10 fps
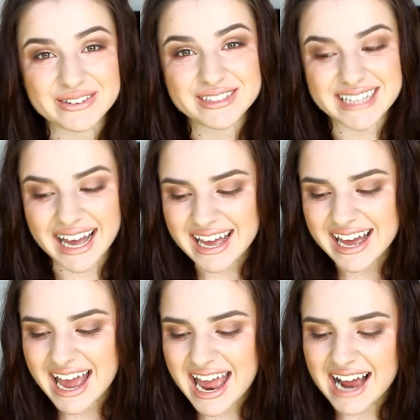say
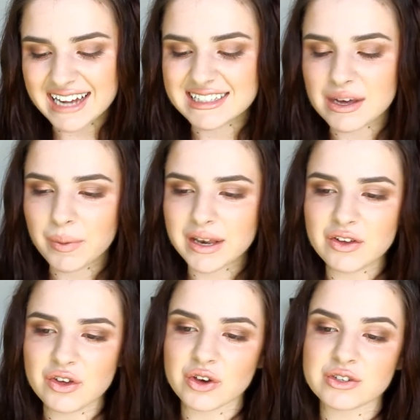is that when
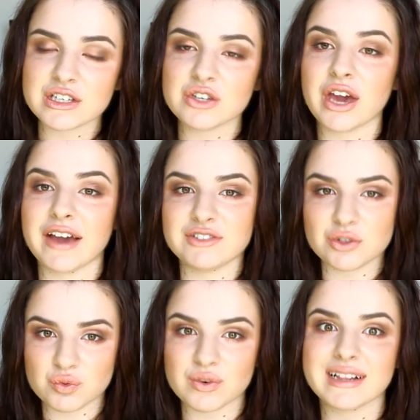you use it, you have
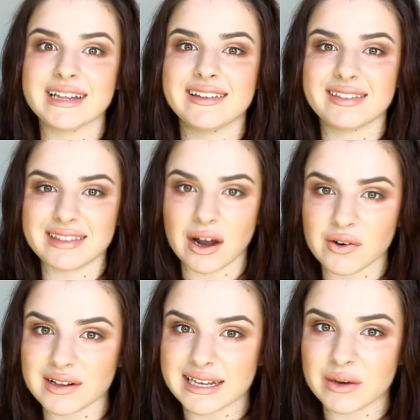to really
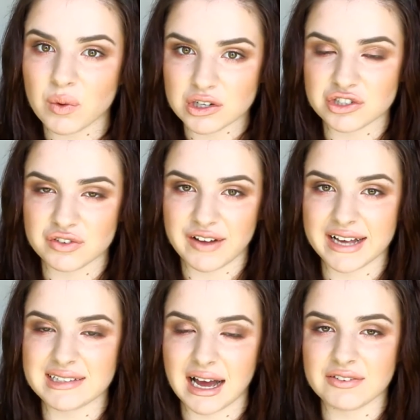thoroughly wash your
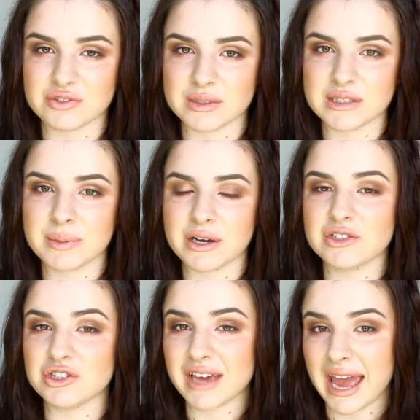face afterwards,
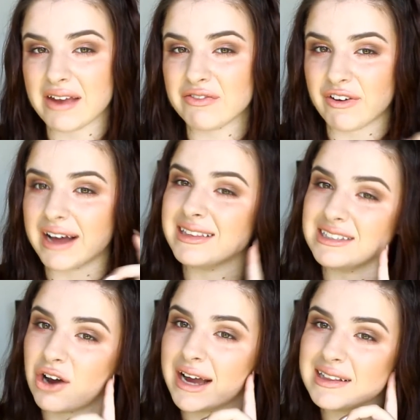because you can find
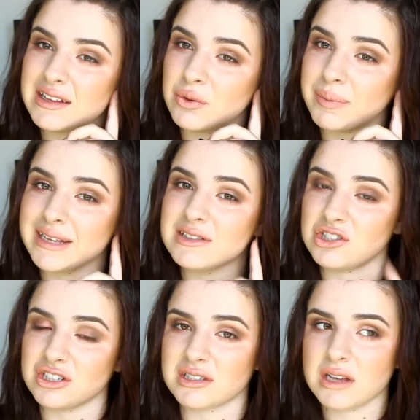the tiny little beads
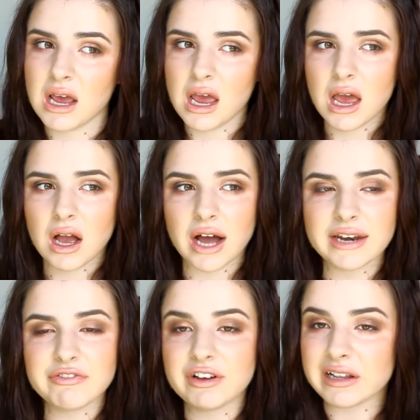just
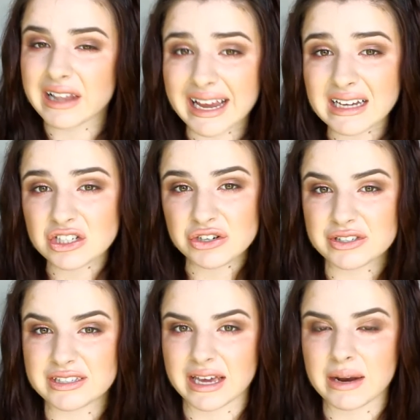kind of cling to your
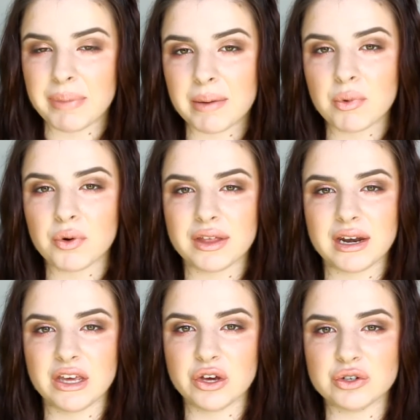skin a bit more
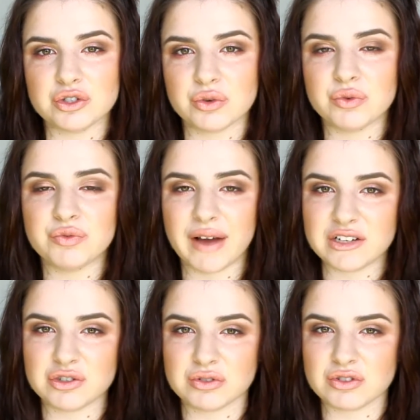than a usual
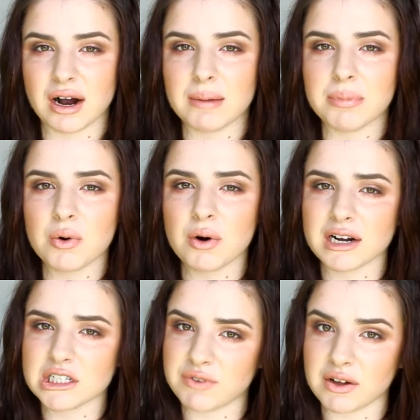facial scrub or
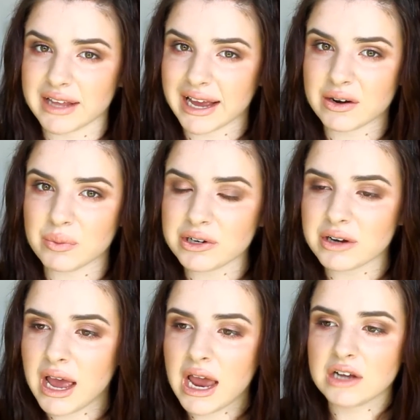exfoliator would.
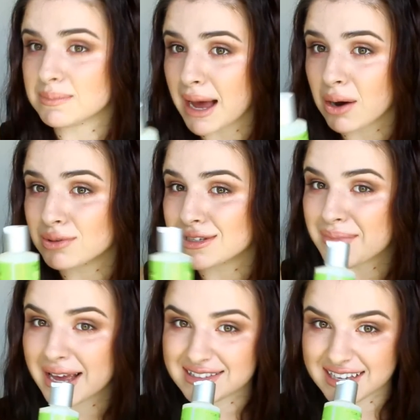It smells
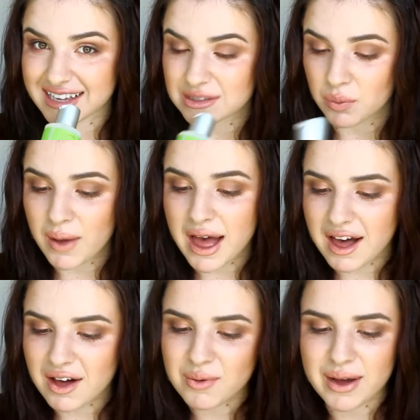amazing as
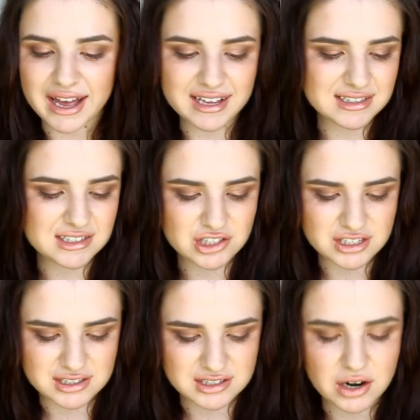well. It's
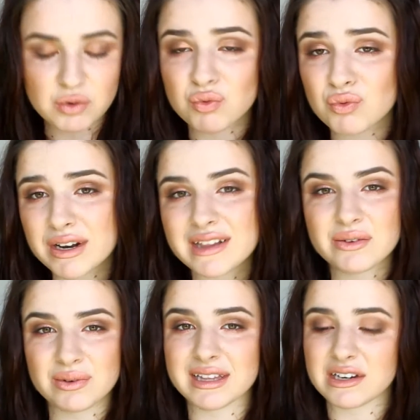just a
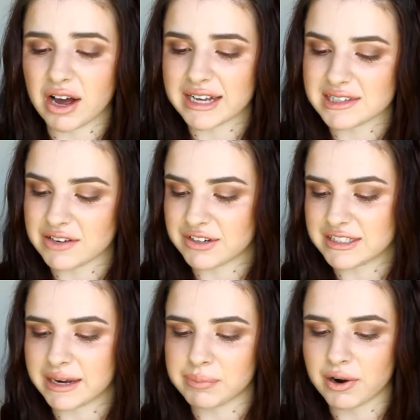really nice
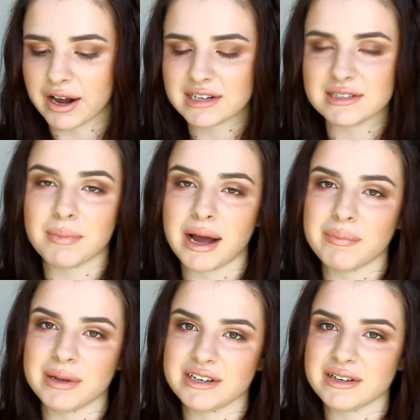everyday product in my
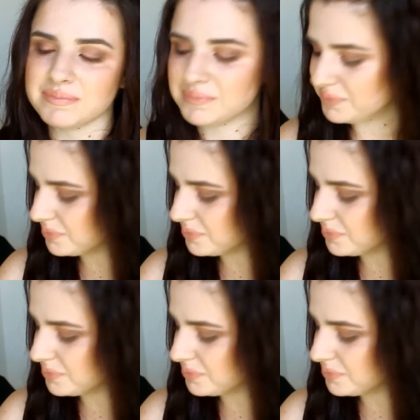opinion.